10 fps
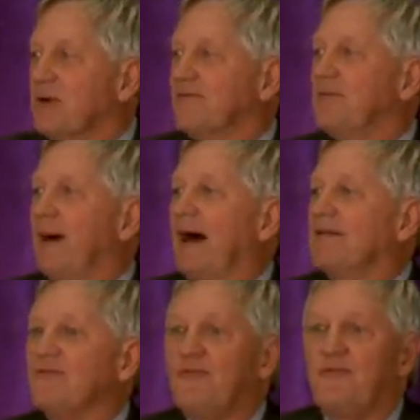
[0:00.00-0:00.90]
We have
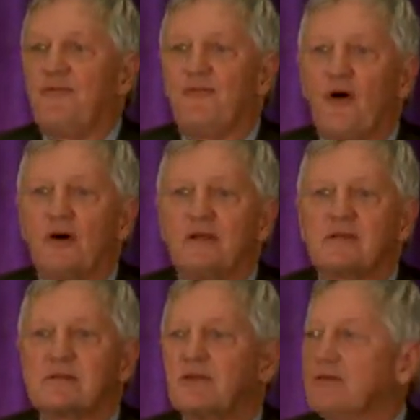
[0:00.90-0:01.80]
about 40
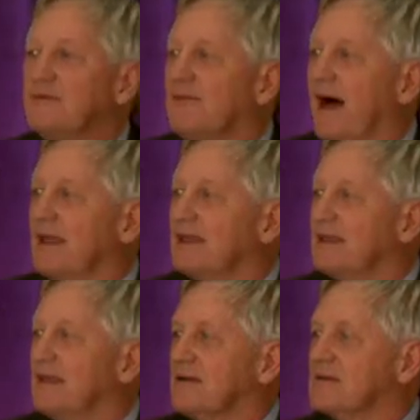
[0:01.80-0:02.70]
student
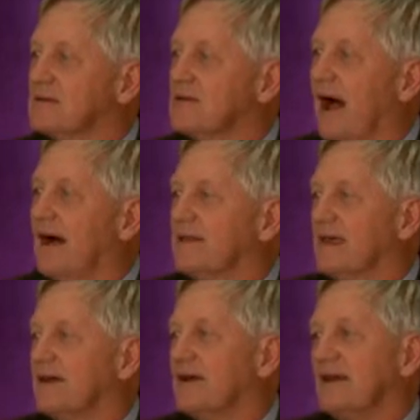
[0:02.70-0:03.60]
volunteers around
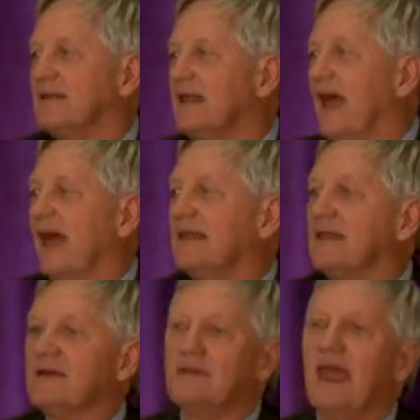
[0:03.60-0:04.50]
there, and,
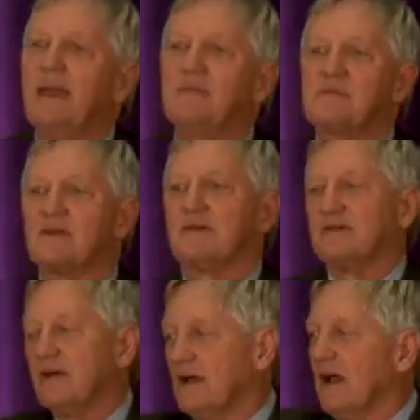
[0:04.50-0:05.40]
and their names are,